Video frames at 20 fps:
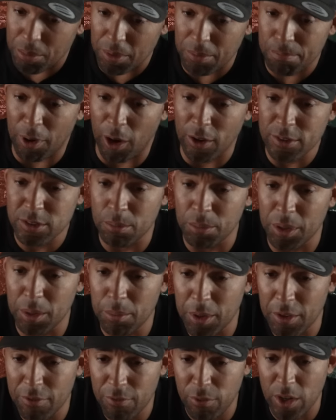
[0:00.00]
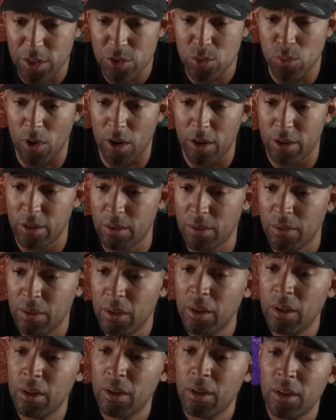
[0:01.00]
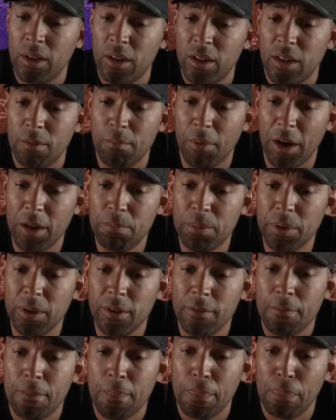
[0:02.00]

be, possibly be fresh water. It might be.